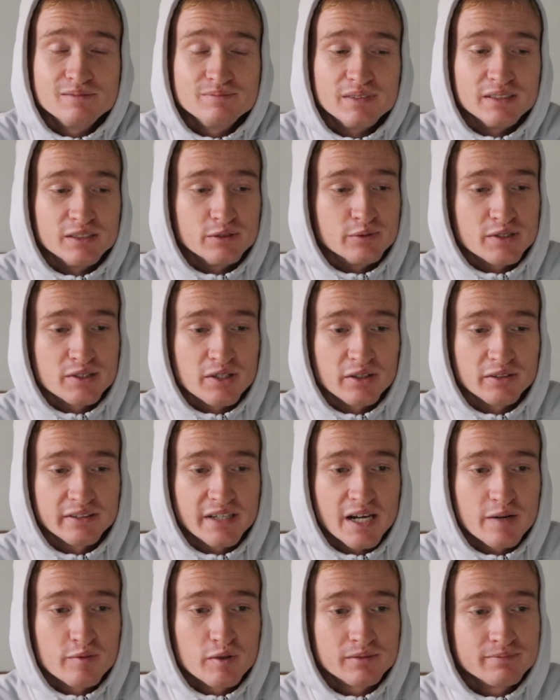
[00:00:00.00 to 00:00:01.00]
had to restart the
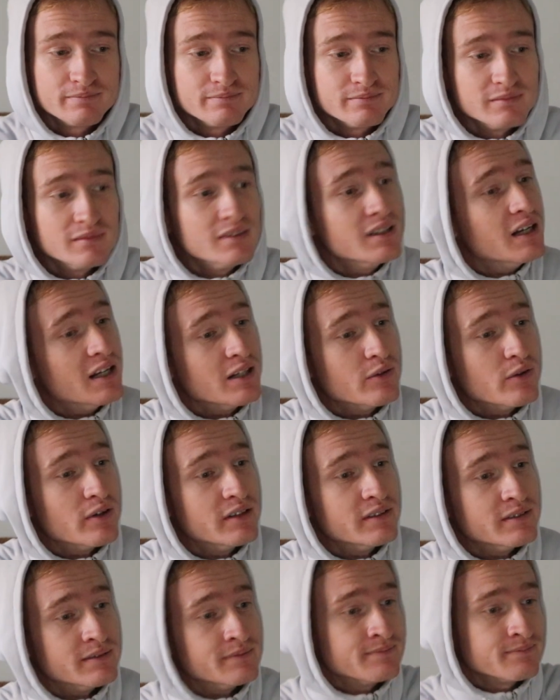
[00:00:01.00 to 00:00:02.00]
camera.
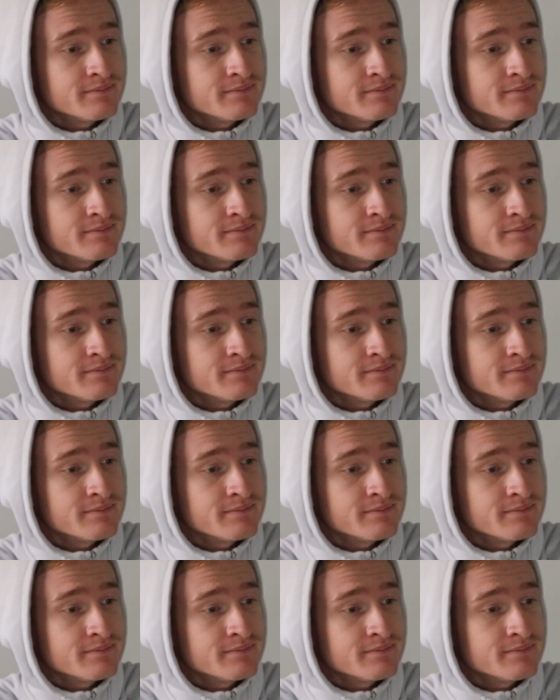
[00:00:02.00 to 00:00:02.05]
Anyway.